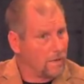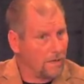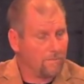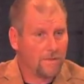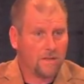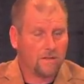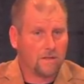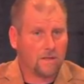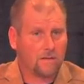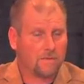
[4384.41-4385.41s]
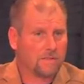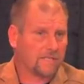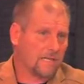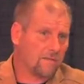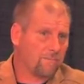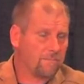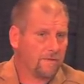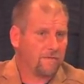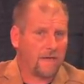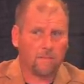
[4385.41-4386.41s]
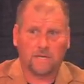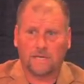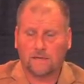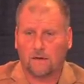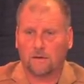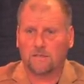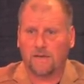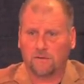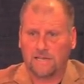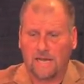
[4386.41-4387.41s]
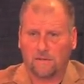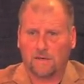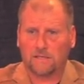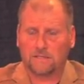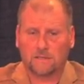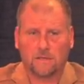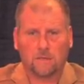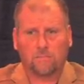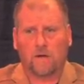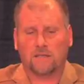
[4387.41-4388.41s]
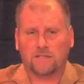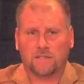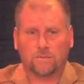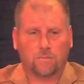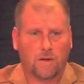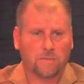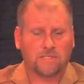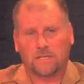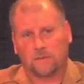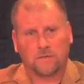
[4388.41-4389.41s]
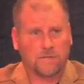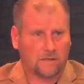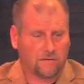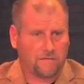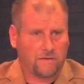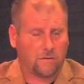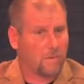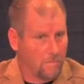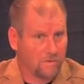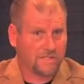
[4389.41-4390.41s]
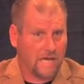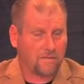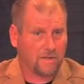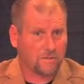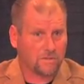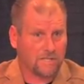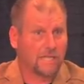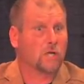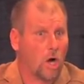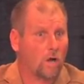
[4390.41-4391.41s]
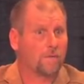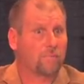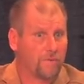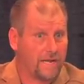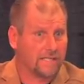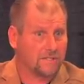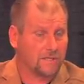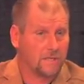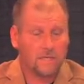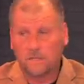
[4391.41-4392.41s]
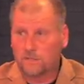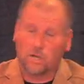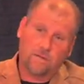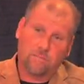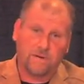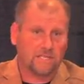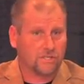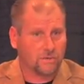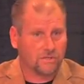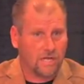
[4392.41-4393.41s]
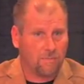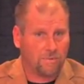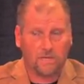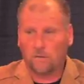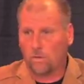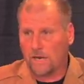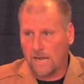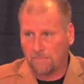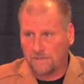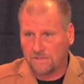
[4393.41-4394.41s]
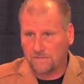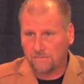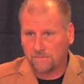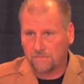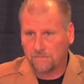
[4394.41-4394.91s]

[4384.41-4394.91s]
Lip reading: Well, say the family are devout Catholics. Protestants would probably send them to Dr. Phil, but most Catholics would say, call the priest. So the priest shows up, and what happens?